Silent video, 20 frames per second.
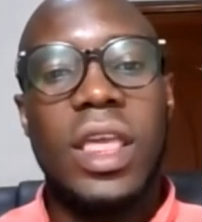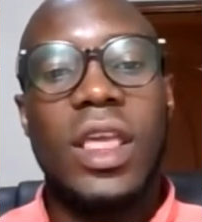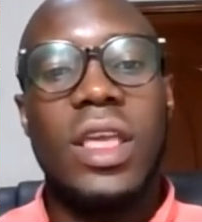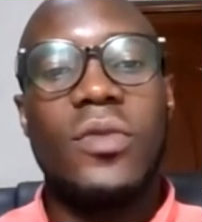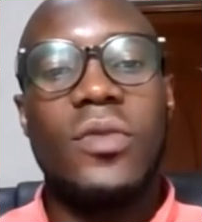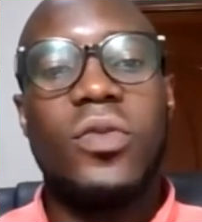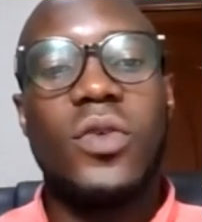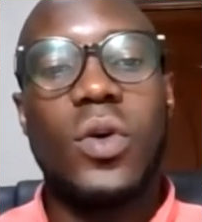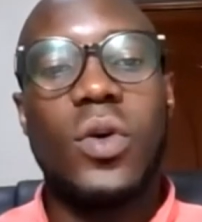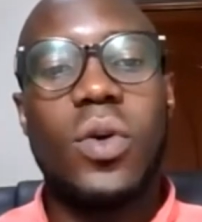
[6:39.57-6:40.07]

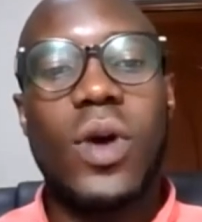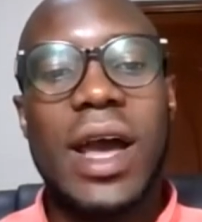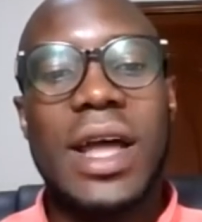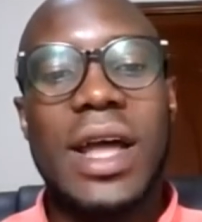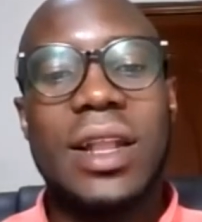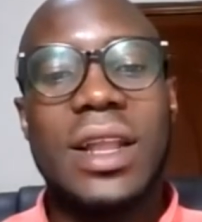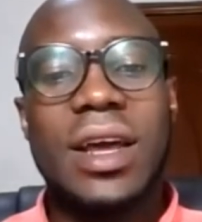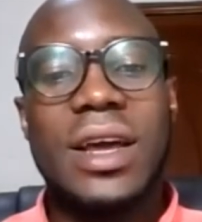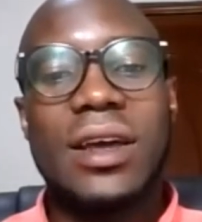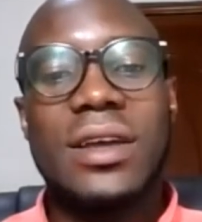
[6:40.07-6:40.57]
If we
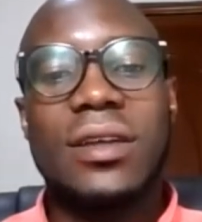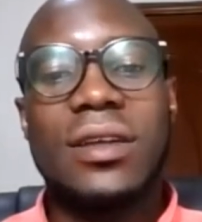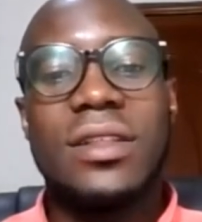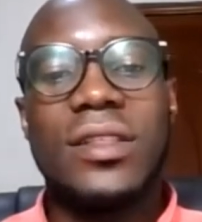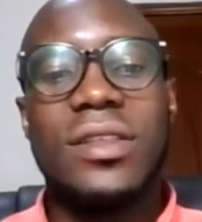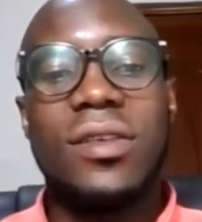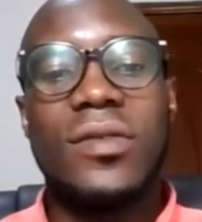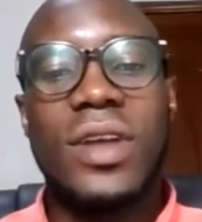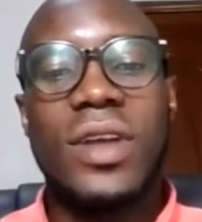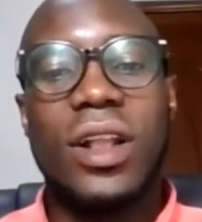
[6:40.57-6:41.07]
wanna
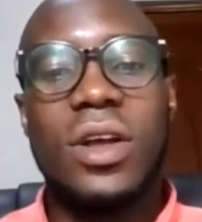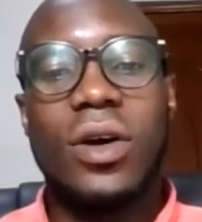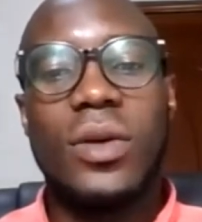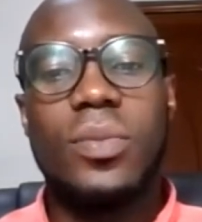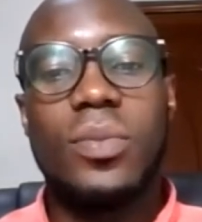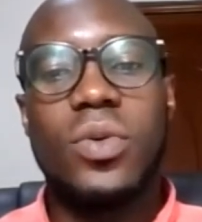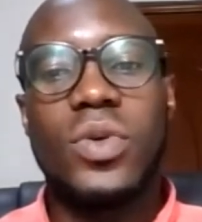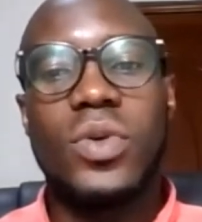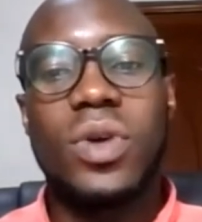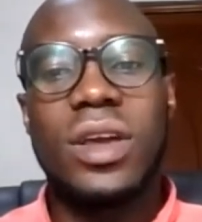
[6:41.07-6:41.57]

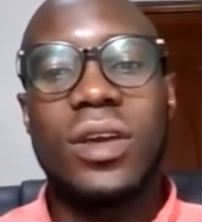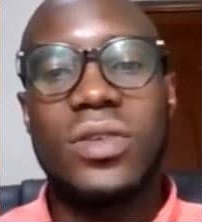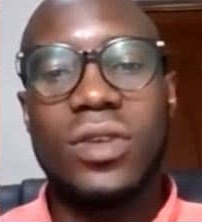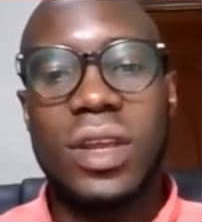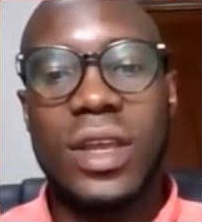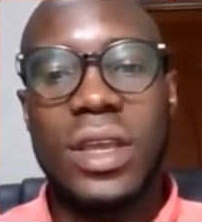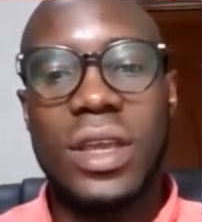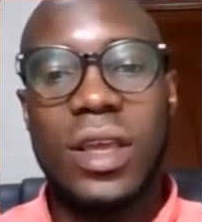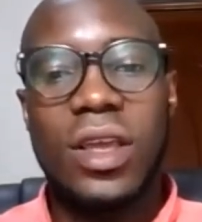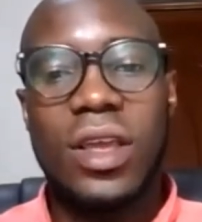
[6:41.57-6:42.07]
develop
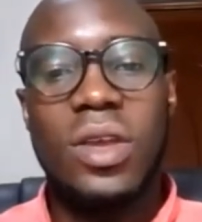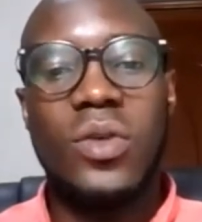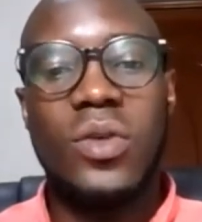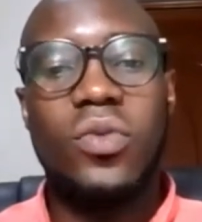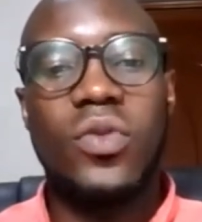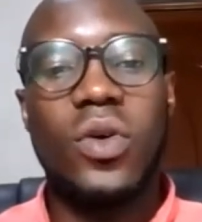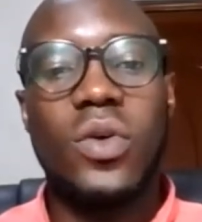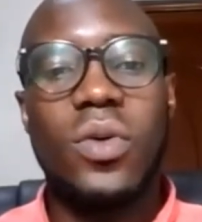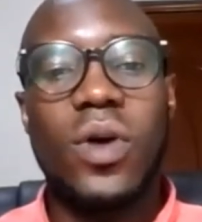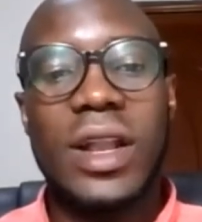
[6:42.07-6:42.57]
quickly,
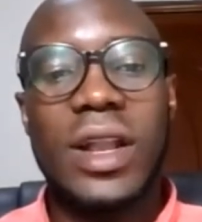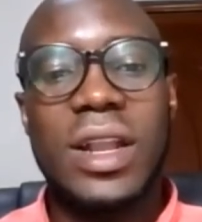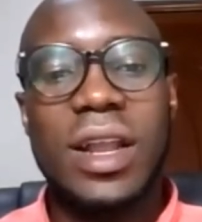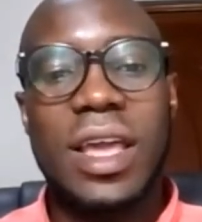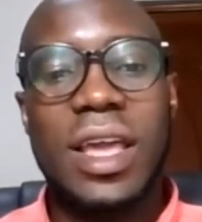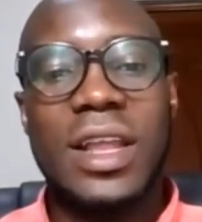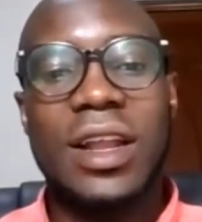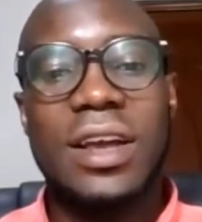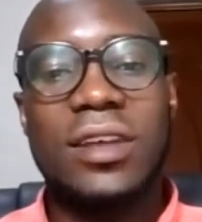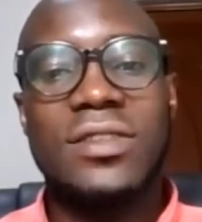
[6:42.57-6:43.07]
if we wanna
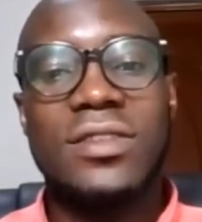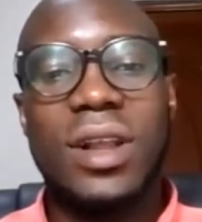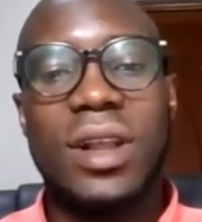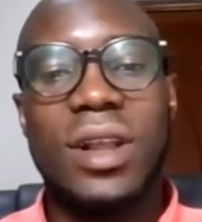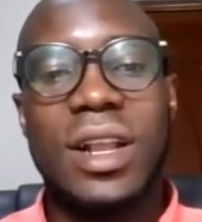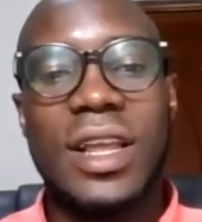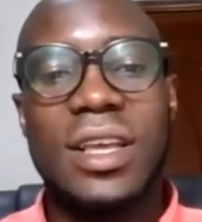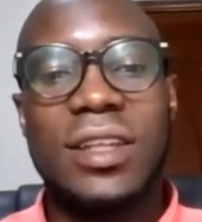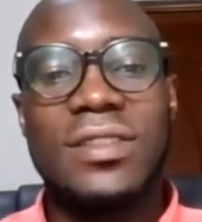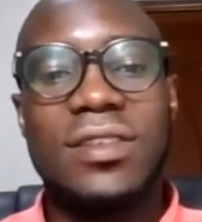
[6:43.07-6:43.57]
an
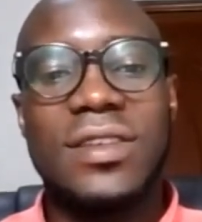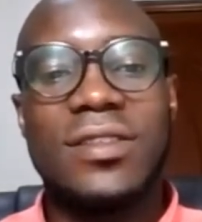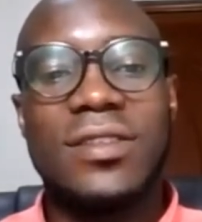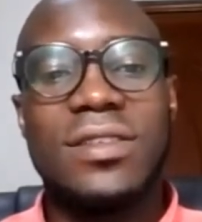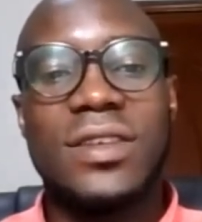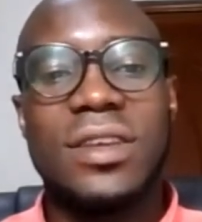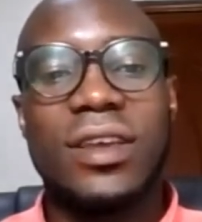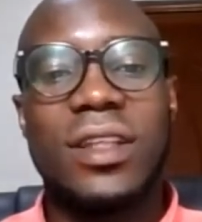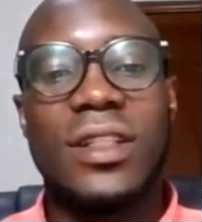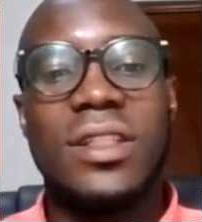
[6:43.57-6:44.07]

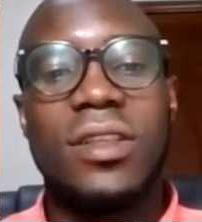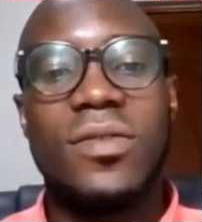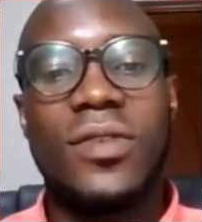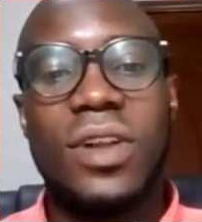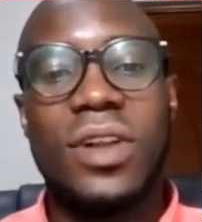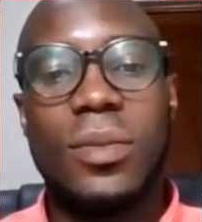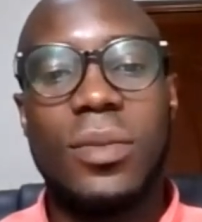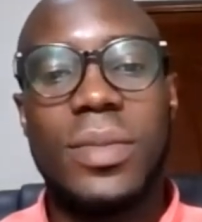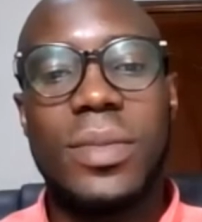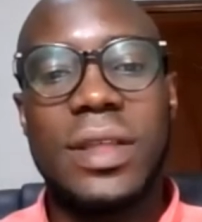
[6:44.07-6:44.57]
accelerated
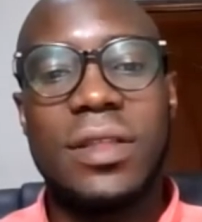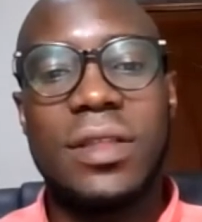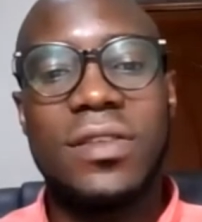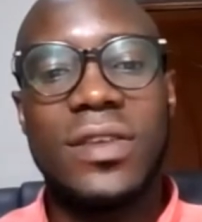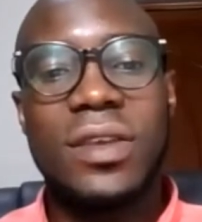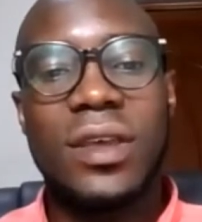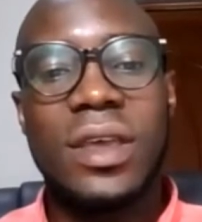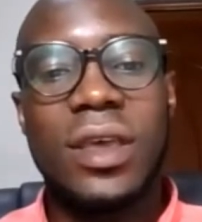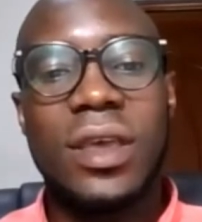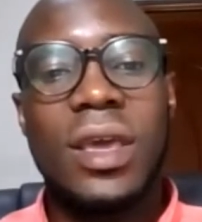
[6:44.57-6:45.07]
development,